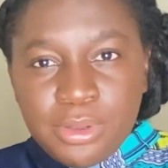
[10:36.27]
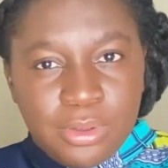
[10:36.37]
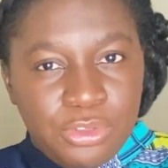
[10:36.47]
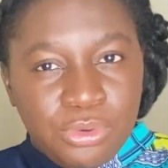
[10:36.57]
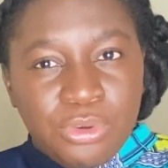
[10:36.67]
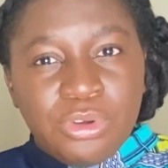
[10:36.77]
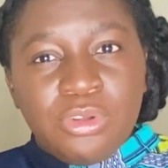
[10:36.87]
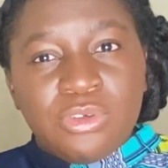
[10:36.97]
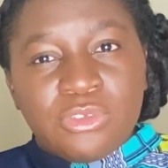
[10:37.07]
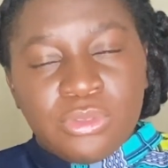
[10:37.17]
You're going
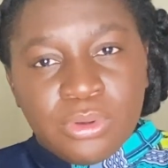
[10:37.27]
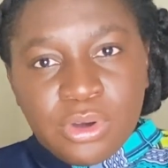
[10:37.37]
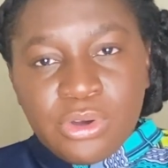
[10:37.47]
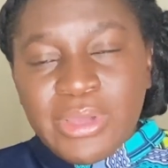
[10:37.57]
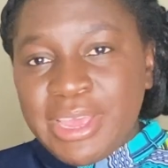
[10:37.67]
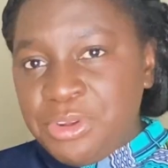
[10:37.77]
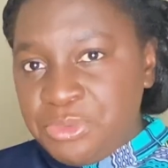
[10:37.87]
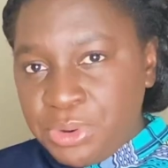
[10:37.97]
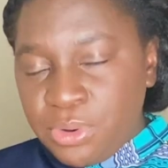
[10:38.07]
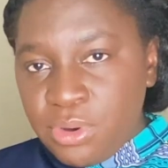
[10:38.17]
to store and
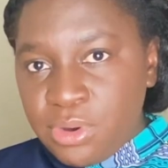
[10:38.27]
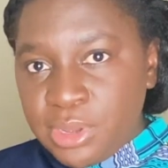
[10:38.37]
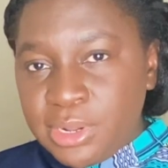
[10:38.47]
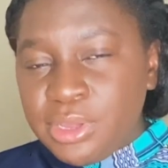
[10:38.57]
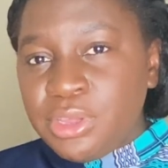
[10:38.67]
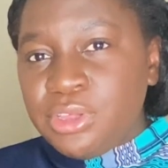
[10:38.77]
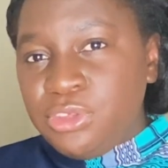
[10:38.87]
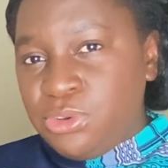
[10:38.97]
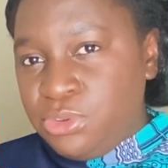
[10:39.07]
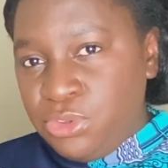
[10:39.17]
record
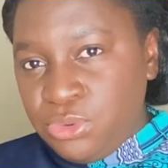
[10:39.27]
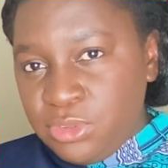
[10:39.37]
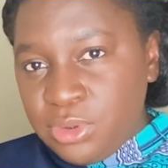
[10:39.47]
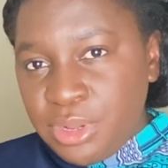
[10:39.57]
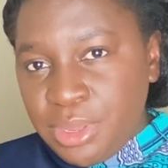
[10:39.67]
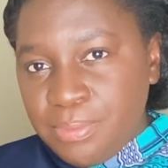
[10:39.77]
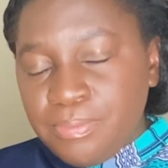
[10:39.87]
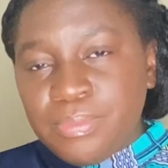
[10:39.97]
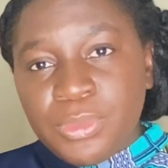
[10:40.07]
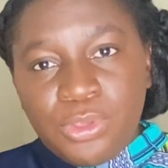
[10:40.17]
your username,
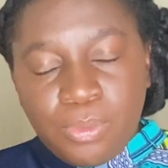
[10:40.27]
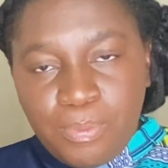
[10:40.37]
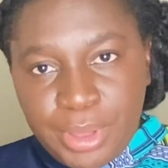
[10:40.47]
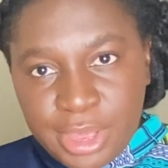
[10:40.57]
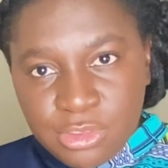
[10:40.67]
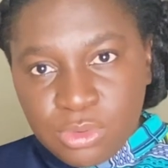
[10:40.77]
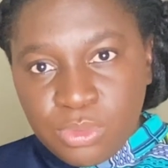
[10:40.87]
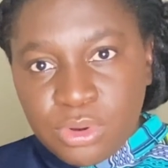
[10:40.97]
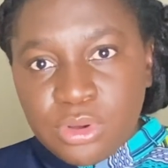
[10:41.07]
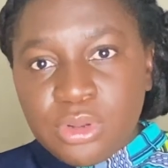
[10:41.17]
your
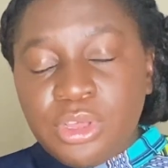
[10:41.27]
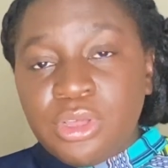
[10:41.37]
password,